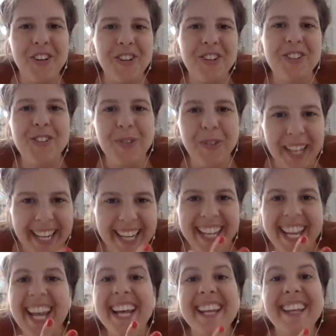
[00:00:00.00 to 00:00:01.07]
you're
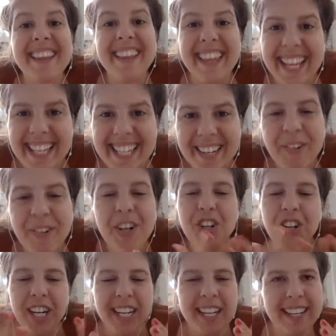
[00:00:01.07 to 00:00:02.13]
when you're
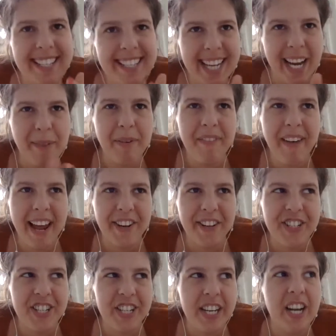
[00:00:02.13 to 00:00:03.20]
in this type of
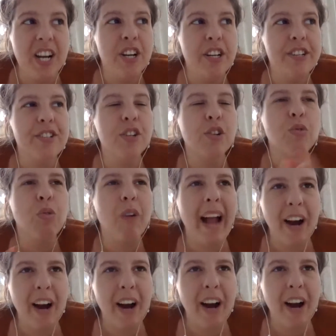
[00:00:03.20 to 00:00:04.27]
energy,
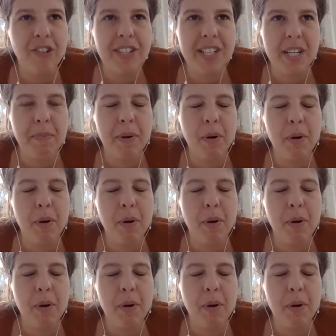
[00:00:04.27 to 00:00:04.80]
surrounded